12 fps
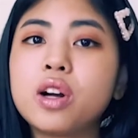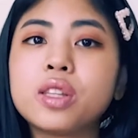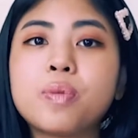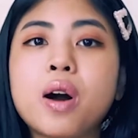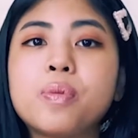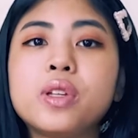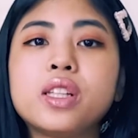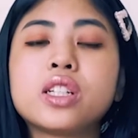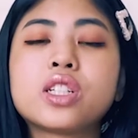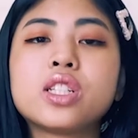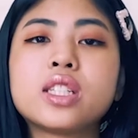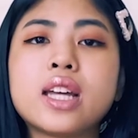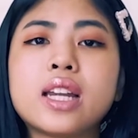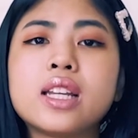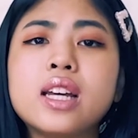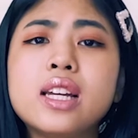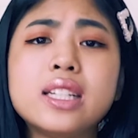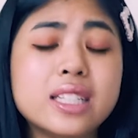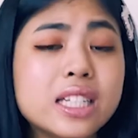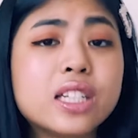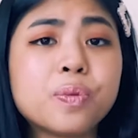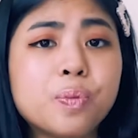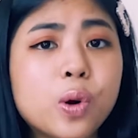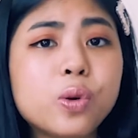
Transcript: among the populations that need it